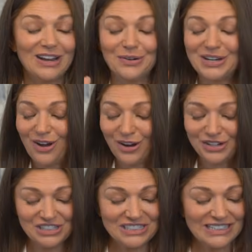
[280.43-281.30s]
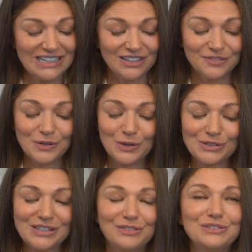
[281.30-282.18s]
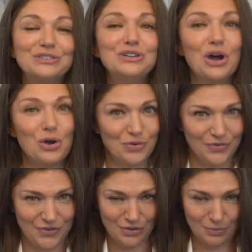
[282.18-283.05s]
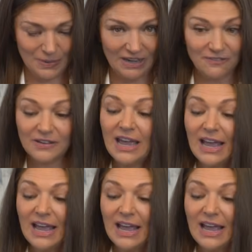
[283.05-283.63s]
Now in Argentina, of course, they're known for their beef,